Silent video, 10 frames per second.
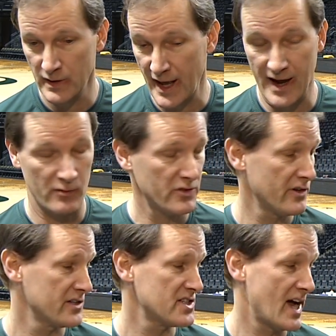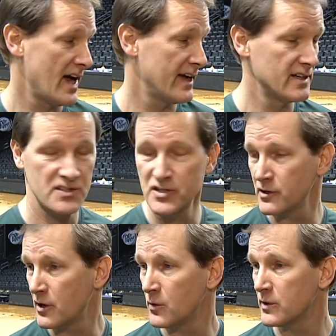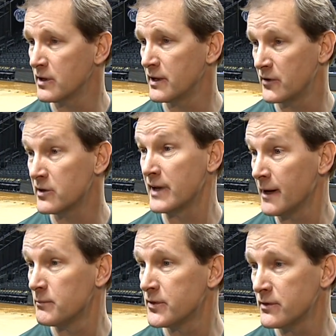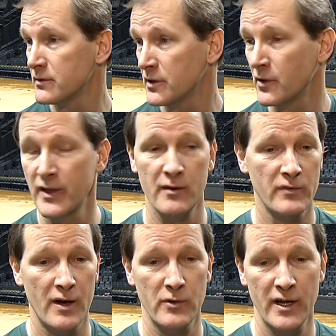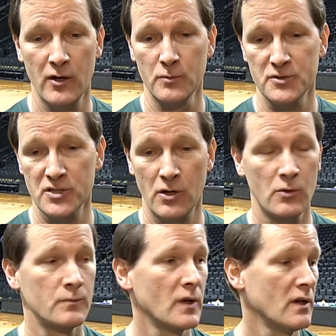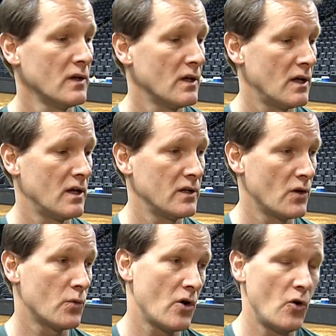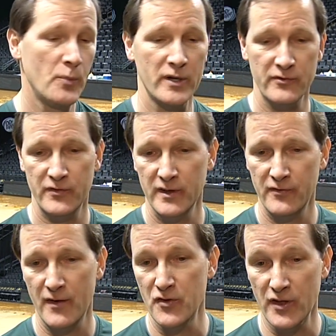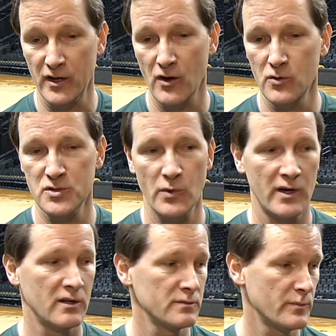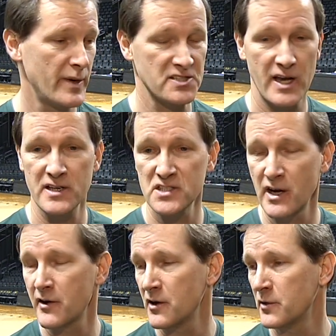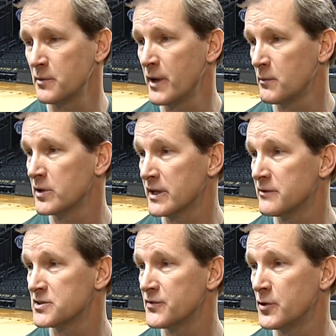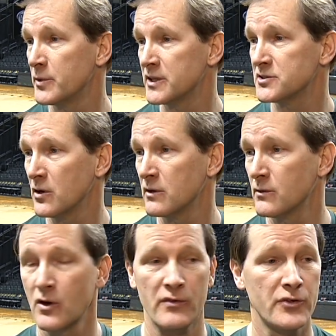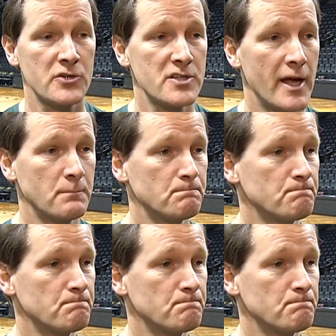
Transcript: Yeah, with their size, you know, and their depth, you know, that would help. So, you know, we're hoping if everything goes well, best case scenario, he'd be able to give us a few minutes on Thursday.